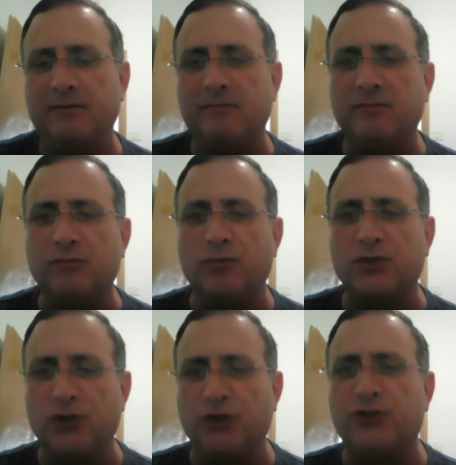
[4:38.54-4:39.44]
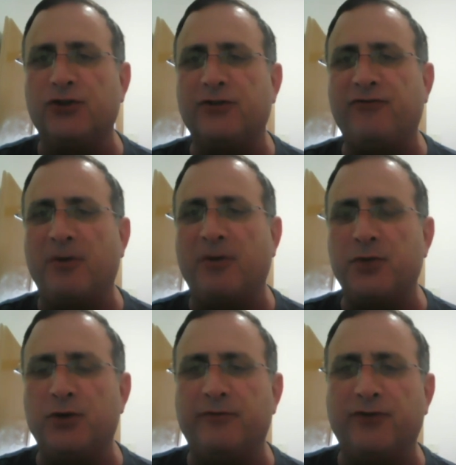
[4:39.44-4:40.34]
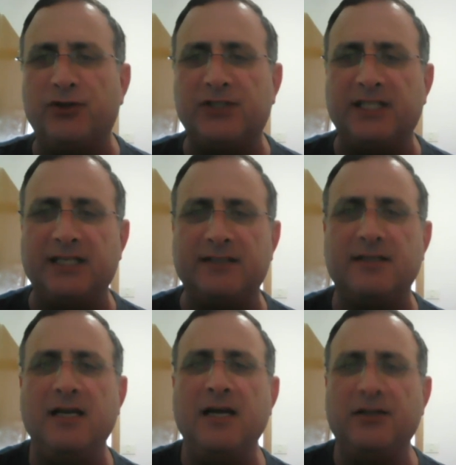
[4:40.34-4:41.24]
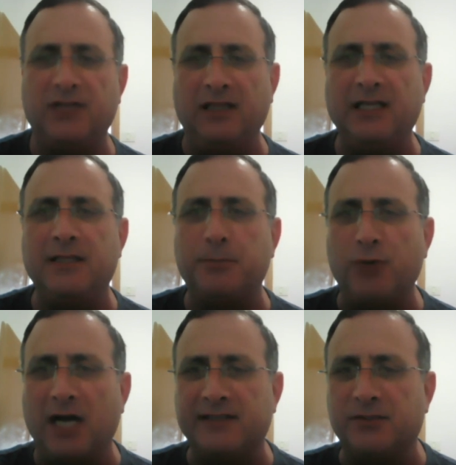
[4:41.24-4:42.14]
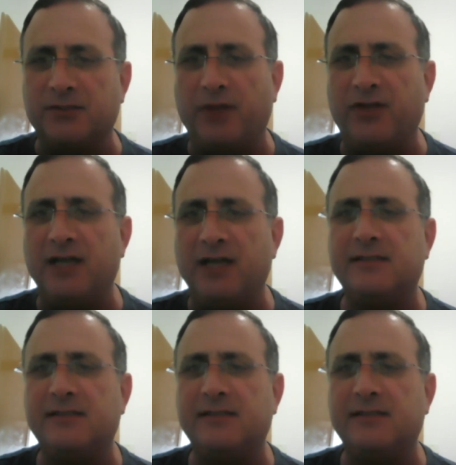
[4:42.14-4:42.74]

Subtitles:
researchers from the universities to lead the process with us.